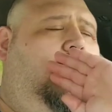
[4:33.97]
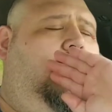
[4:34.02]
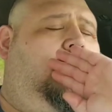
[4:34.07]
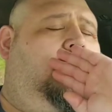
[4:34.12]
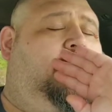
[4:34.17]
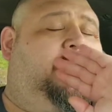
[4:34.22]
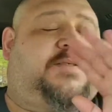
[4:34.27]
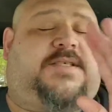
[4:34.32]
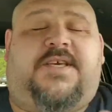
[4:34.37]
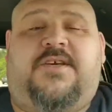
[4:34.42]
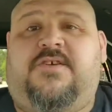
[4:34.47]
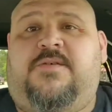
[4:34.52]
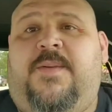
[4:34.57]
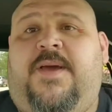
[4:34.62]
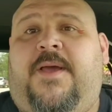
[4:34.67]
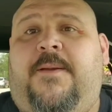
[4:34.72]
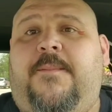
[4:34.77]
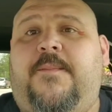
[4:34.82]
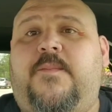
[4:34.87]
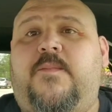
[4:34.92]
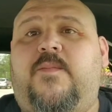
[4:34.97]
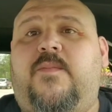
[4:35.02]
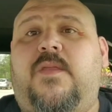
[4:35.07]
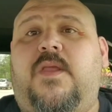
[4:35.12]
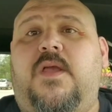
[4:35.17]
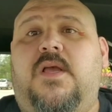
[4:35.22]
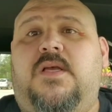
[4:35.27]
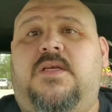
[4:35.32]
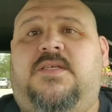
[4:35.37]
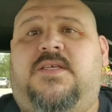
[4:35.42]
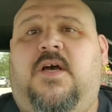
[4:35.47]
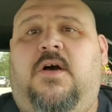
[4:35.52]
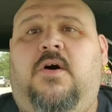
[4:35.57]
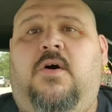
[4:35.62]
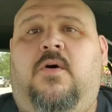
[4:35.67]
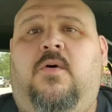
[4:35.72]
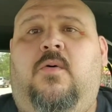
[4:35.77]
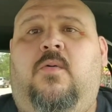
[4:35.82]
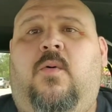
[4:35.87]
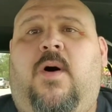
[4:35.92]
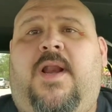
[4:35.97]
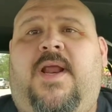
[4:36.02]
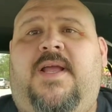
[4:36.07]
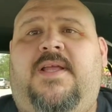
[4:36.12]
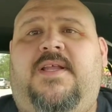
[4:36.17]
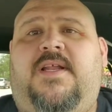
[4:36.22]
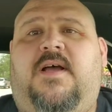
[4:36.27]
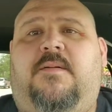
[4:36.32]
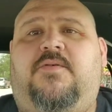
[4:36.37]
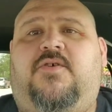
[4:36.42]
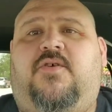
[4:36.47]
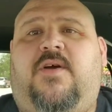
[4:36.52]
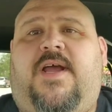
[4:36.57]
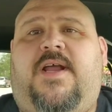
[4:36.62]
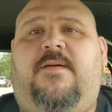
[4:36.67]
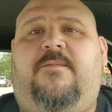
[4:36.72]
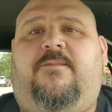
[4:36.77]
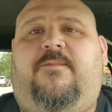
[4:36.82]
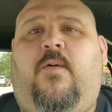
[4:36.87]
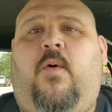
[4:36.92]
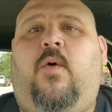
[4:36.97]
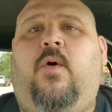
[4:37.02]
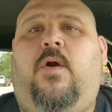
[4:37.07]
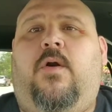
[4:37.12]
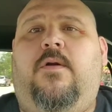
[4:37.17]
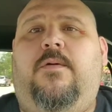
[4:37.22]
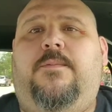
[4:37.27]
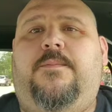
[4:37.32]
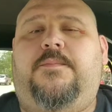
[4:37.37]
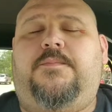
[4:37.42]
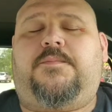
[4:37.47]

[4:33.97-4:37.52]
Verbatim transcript: Excuse me. So what I ended up trading for